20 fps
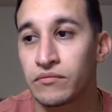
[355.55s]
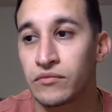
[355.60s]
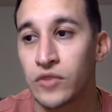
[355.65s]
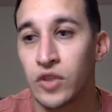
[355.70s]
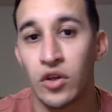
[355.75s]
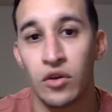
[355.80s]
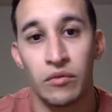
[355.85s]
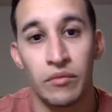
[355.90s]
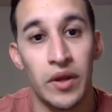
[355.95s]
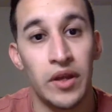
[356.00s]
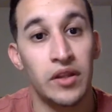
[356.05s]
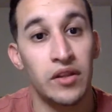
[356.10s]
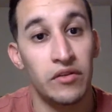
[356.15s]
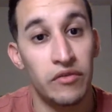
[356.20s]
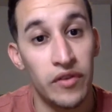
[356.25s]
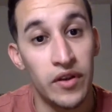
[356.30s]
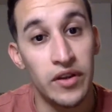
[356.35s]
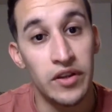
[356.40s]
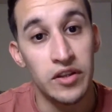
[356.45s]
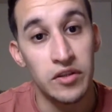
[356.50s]
mainly
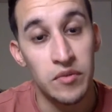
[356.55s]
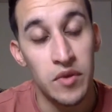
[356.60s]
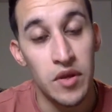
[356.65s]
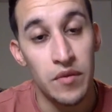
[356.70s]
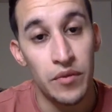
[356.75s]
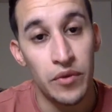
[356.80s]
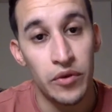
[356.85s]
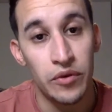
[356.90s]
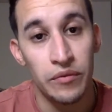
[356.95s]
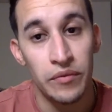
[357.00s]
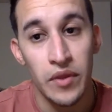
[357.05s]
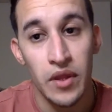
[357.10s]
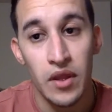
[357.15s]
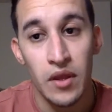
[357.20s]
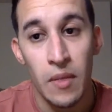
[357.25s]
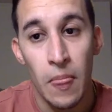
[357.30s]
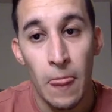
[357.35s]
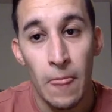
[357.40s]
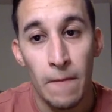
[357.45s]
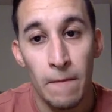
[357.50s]
fitness people,
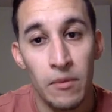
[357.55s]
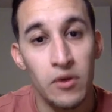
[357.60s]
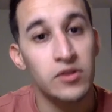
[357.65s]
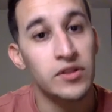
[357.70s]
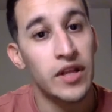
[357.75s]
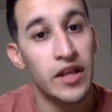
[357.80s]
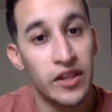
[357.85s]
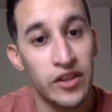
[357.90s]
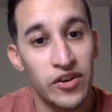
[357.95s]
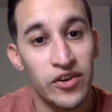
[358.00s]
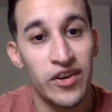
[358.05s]
most likely